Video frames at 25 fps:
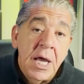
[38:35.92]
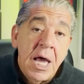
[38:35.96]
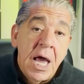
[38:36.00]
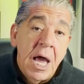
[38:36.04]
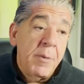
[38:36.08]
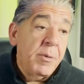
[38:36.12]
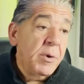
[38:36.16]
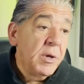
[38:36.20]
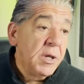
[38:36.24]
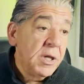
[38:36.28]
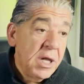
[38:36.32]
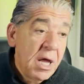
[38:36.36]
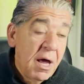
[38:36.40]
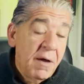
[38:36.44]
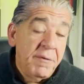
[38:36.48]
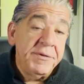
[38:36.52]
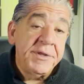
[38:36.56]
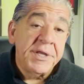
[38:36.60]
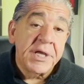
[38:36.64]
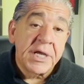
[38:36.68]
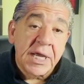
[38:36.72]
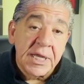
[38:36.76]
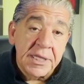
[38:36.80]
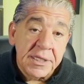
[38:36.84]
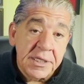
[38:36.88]
I would love
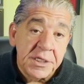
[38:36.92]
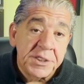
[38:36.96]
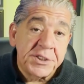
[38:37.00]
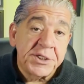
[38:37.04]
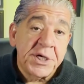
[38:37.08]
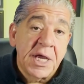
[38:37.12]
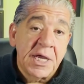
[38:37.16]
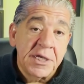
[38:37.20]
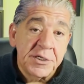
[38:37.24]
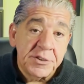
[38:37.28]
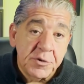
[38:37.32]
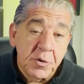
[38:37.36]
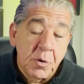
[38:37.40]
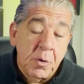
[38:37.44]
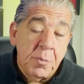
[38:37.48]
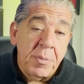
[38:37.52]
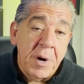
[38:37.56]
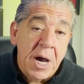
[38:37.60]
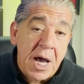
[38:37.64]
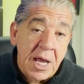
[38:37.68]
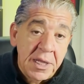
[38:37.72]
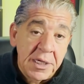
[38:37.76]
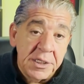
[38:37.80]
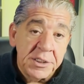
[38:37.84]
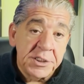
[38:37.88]
to get the chance to
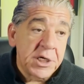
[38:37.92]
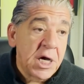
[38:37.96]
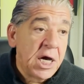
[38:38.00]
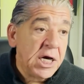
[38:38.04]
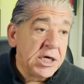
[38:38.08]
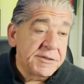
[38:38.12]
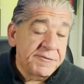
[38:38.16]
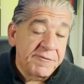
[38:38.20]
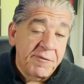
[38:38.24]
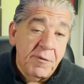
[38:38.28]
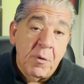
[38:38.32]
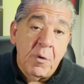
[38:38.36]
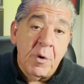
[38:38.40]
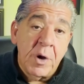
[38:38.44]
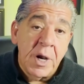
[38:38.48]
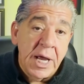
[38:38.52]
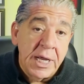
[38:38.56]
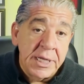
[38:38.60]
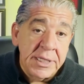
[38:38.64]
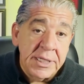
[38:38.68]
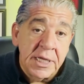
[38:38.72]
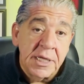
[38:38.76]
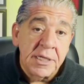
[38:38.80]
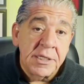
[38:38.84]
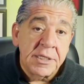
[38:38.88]
apologize for what
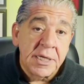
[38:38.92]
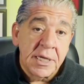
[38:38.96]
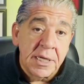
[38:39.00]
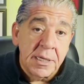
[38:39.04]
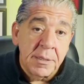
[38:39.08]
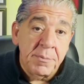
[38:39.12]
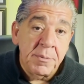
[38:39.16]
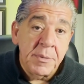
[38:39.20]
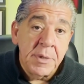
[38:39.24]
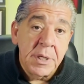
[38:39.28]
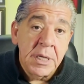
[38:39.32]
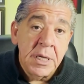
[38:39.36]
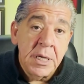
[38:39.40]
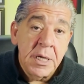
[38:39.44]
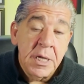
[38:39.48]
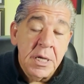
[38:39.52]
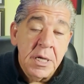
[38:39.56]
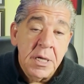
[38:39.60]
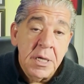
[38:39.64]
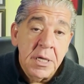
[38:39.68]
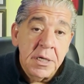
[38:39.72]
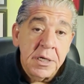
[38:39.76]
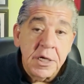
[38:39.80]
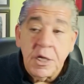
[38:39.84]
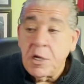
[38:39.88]
I did to him.
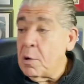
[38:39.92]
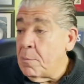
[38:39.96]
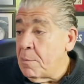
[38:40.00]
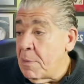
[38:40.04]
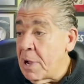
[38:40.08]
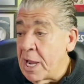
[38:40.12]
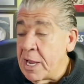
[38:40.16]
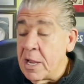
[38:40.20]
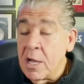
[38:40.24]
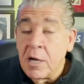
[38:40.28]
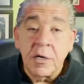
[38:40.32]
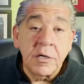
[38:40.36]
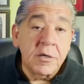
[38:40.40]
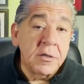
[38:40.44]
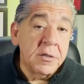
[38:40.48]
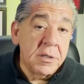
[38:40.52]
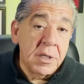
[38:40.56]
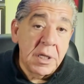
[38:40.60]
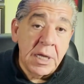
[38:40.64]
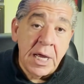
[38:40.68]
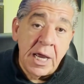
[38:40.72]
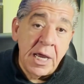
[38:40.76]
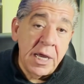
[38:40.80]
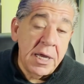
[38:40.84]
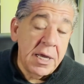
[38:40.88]
You know, my
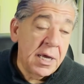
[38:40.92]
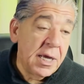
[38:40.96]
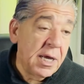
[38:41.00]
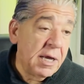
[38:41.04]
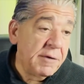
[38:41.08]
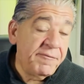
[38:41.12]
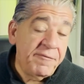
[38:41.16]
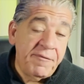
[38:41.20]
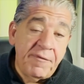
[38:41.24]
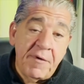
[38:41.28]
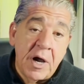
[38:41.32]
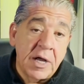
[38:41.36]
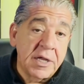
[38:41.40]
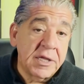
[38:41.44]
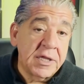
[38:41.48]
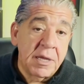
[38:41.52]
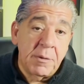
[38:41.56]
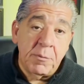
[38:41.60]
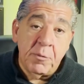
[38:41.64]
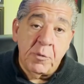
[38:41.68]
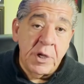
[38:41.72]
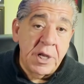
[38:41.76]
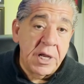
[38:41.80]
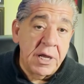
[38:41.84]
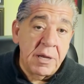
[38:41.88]
uncle, I, I fucked
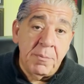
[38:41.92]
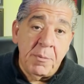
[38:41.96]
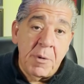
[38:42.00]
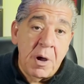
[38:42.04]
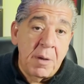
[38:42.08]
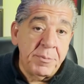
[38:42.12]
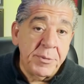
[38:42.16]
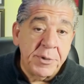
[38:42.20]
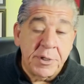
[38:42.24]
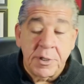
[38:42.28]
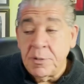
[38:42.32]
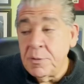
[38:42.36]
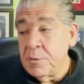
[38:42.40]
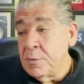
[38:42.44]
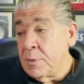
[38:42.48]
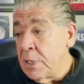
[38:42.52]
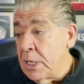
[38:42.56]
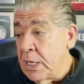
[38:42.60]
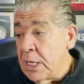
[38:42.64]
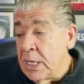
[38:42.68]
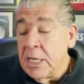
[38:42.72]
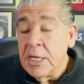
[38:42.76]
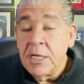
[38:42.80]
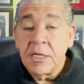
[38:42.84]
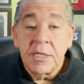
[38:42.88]
with him up too.
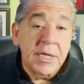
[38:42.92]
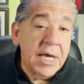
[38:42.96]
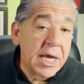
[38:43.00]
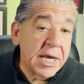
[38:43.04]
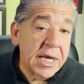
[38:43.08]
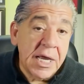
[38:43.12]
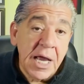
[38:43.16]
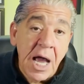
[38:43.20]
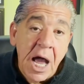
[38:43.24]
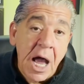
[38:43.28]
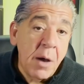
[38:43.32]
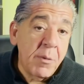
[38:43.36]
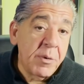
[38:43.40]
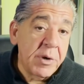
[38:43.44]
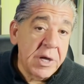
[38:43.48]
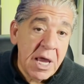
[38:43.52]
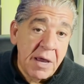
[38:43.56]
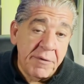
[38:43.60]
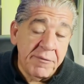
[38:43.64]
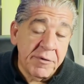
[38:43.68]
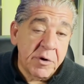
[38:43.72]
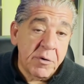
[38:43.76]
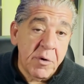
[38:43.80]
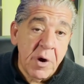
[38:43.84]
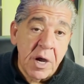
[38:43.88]
Thank God we
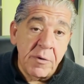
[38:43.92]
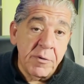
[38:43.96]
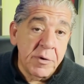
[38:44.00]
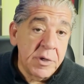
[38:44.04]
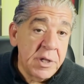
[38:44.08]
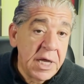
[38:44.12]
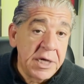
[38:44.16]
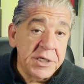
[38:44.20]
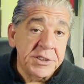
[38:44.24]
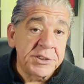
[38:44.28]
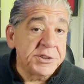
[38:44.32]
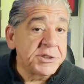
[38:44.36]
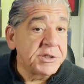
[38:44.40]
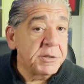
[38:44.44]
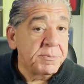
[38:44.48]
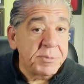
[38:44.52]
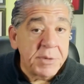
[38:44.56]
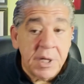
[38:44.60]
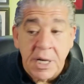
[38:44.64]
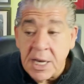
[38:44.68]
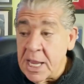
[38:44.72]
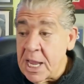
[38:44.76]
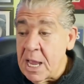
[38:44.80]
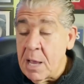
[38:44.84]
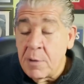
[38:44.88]
have a great relationship
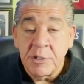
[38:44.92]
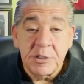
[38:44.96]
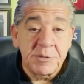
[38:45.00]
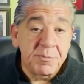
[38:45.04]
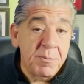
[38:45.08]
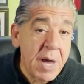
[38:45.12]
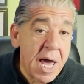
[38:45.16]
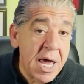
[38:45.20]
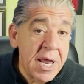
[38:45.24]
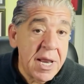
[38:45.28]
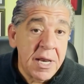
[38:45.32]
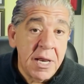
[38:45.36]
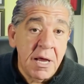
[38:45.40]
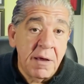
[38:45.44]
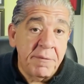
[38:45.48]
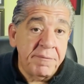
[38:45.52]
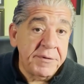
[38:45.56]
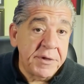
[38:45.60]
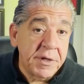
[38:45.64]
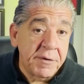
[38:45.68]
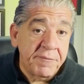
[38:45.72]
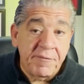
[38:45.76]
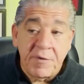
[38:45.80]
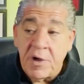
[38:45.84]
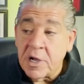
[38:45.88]
today. I was mad enough
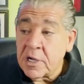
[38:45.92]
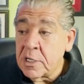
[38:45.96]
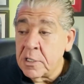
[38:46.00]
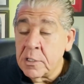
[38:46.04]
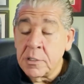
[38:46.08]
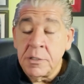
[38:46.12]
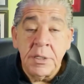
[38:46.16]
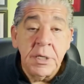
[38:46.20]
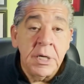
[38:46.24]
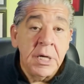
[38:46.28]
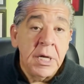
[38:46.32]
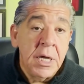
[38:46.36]
to fucking